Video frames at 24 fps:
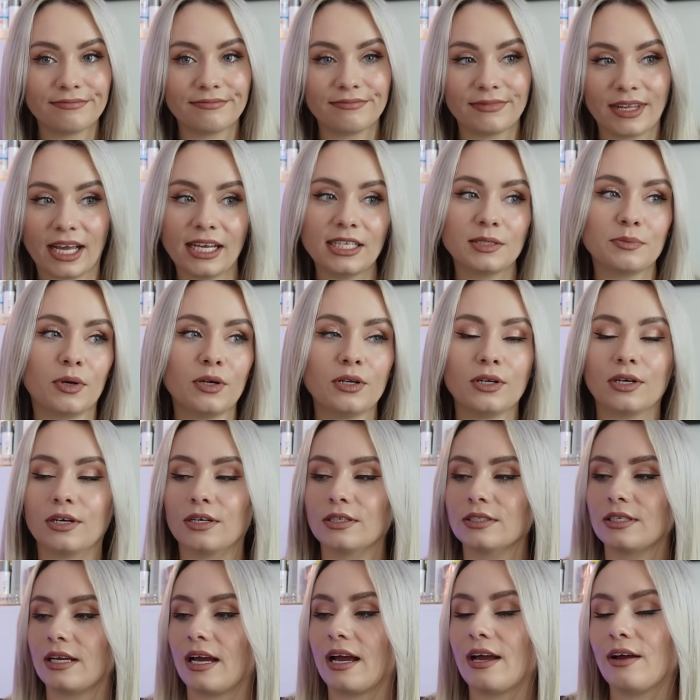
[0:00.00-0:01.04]
nice
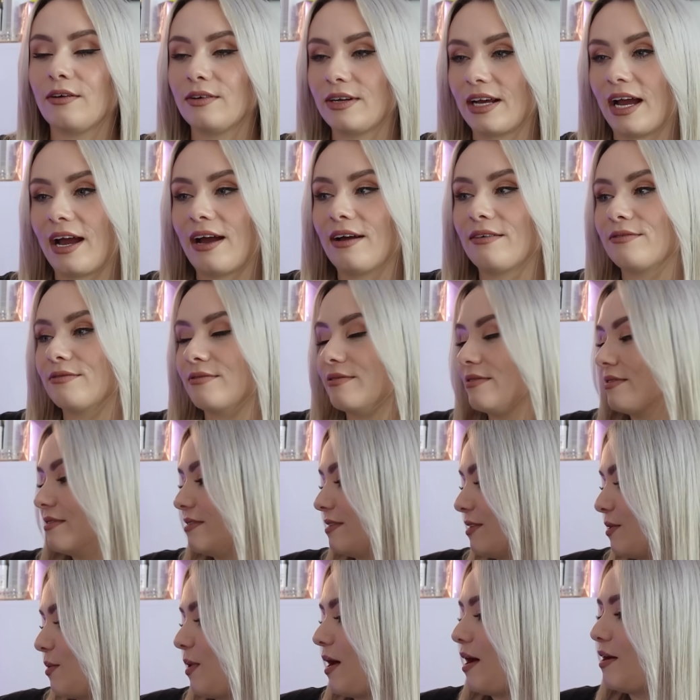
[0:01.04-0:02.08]
product. I already have
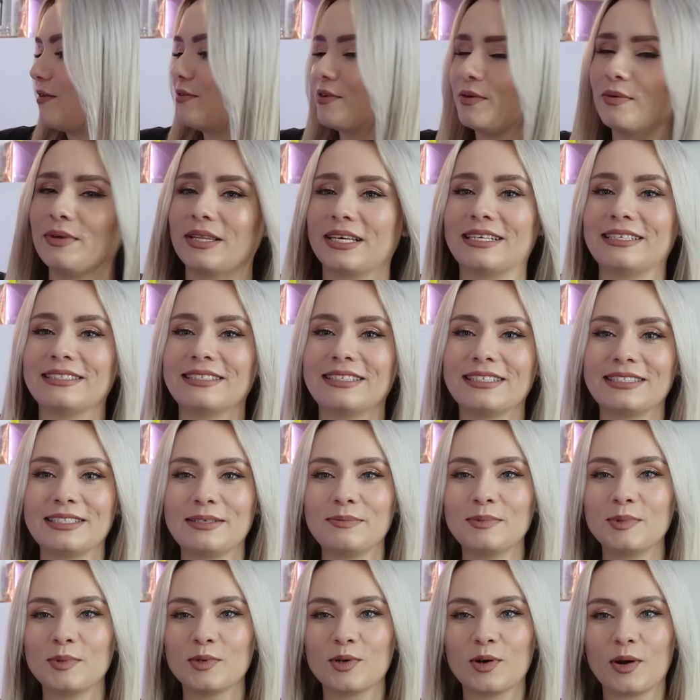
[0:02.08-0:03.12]
quite a few of these. They
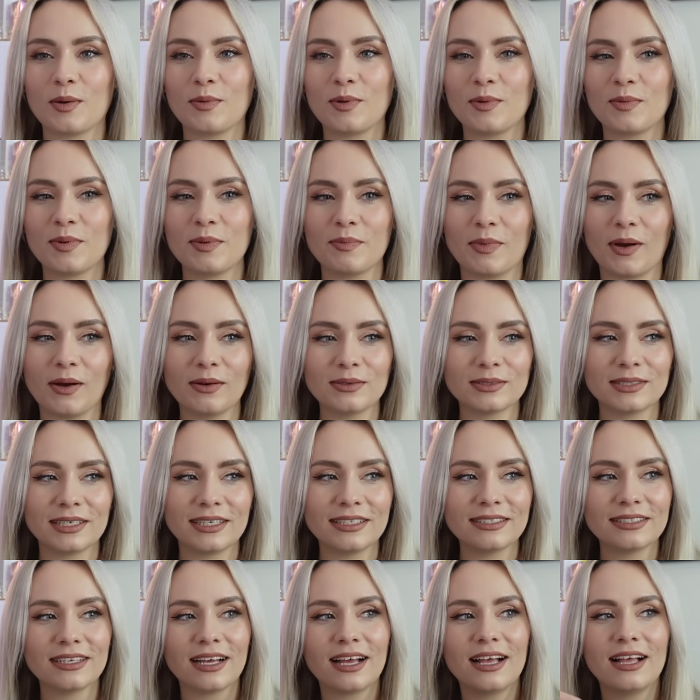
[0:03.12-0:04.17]
seem to crop up in
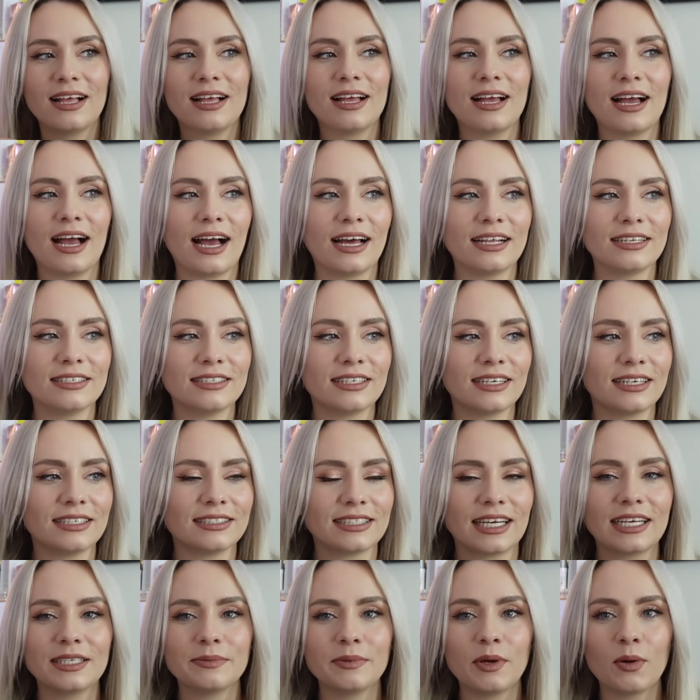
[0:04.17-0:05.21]
boxes and it
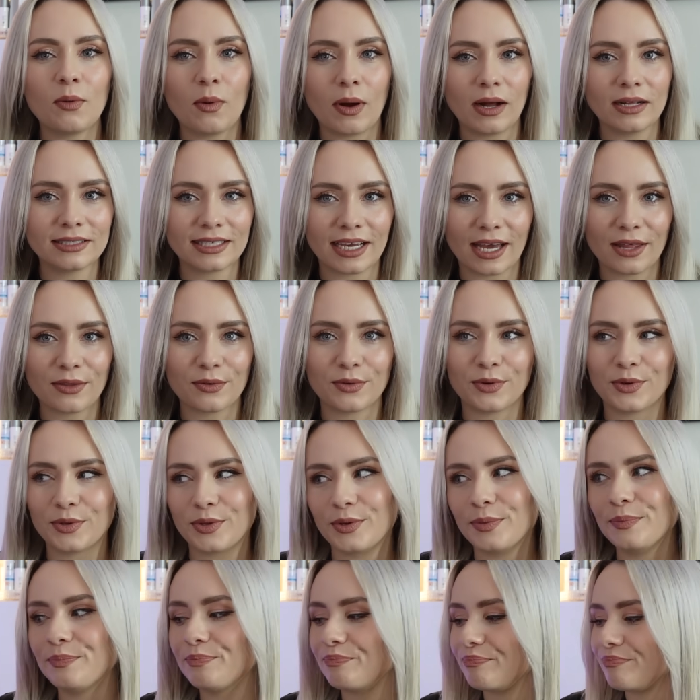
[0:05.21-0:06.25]
takes me a while to get through
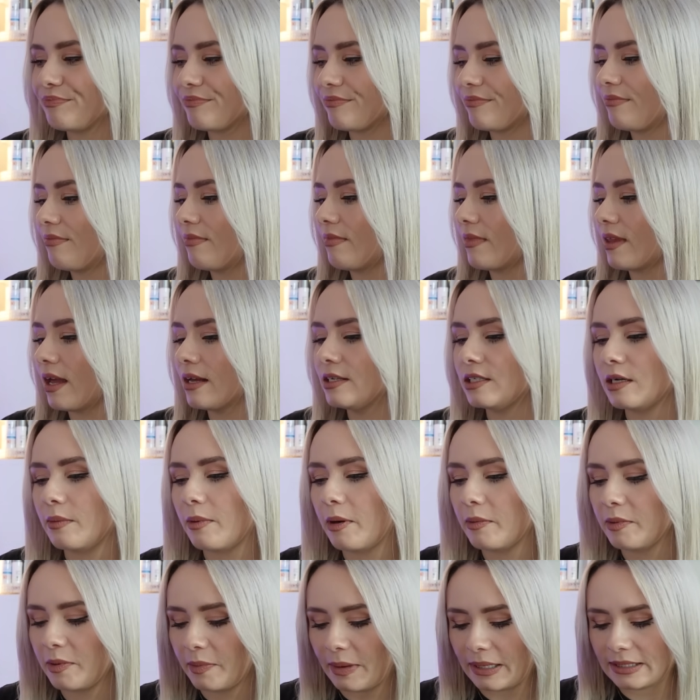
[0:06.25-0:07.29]
them. So I'll
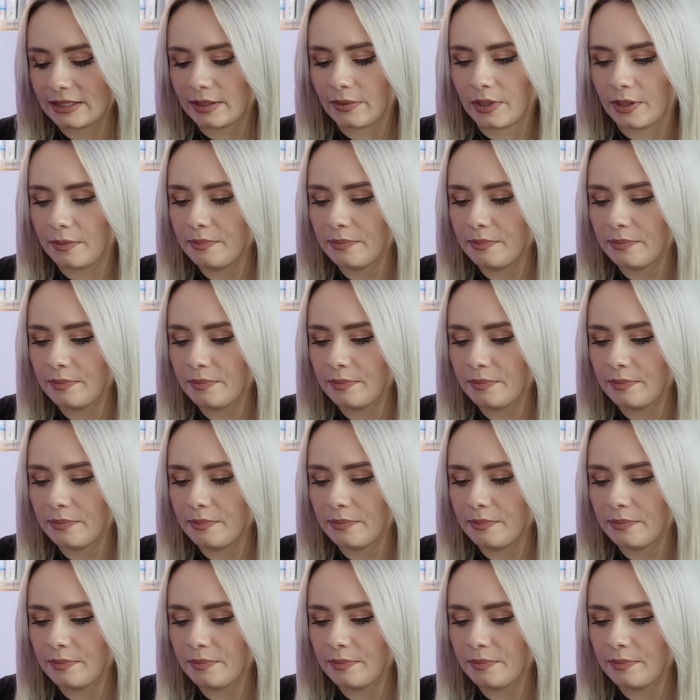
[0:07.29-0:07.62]
probably pass that one